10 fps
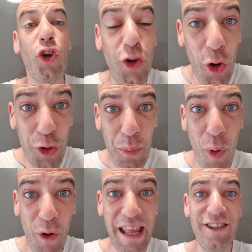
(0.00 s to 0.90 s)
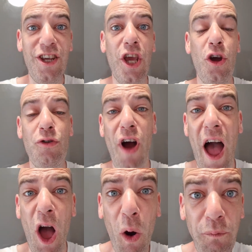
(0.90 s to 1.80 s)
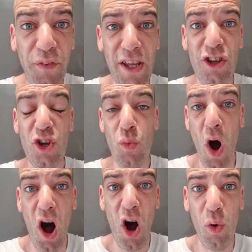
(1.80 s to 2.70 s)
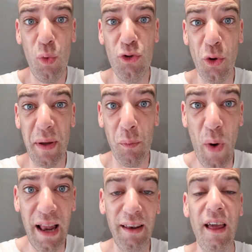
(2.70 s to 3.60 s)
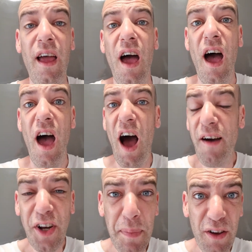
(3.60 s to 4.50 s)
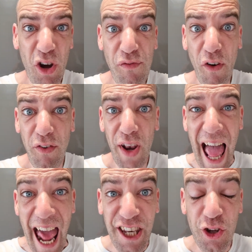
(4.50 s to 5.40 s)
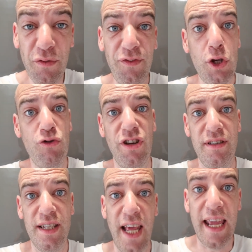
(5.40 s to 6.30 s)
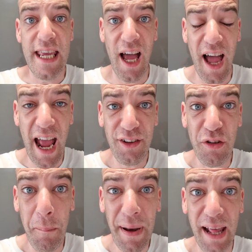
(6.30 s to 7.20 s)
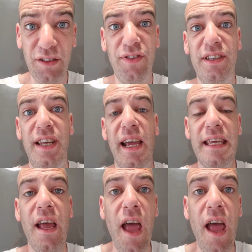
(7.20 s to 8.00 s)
Good morning to you. Right, hopefully you are all doing well. I've had a bit of kerfuffle and confusion today, and I had some plans for today.